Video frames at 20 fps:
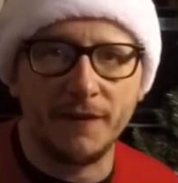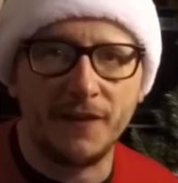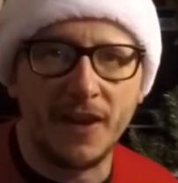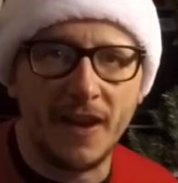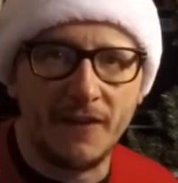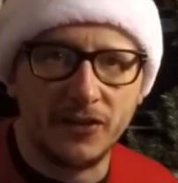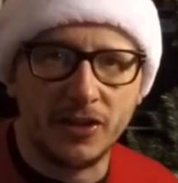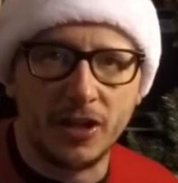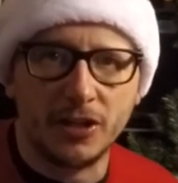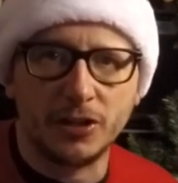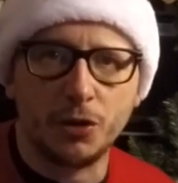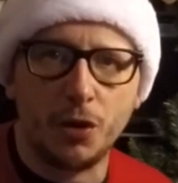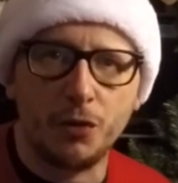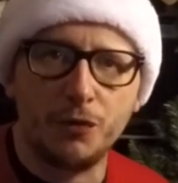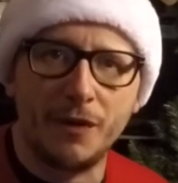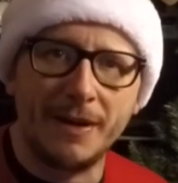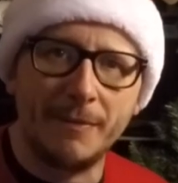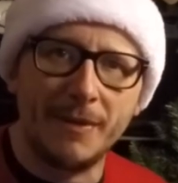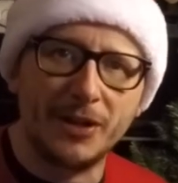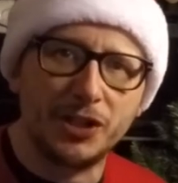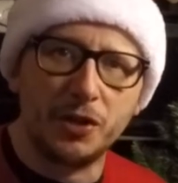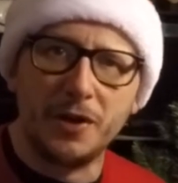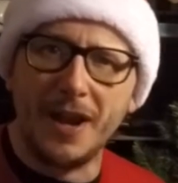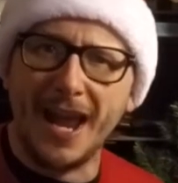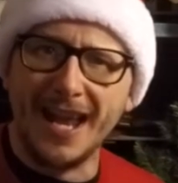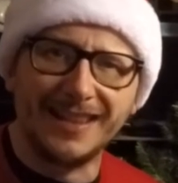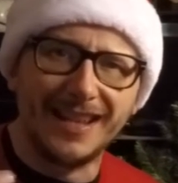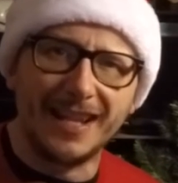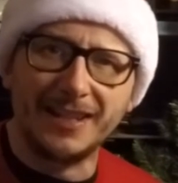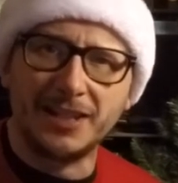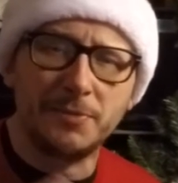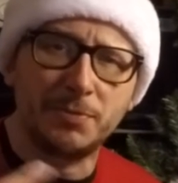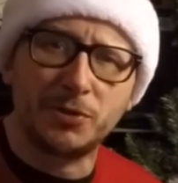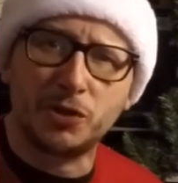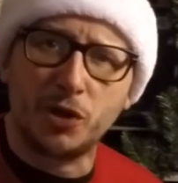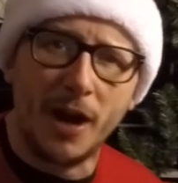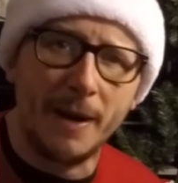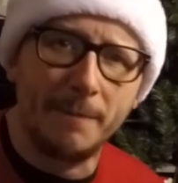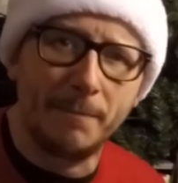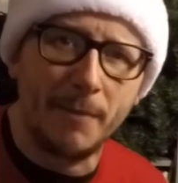If you haven't done so already, make sure you hit that
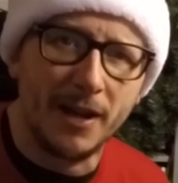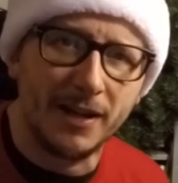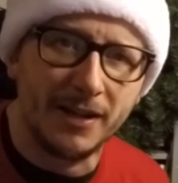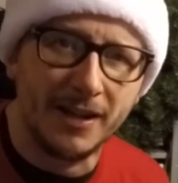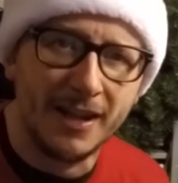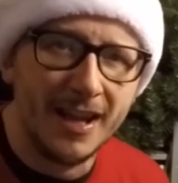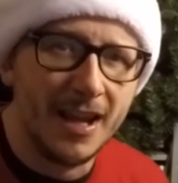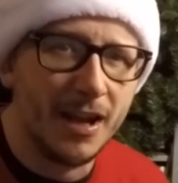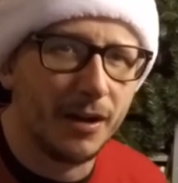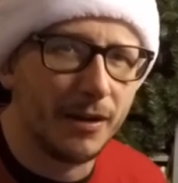subscribe button.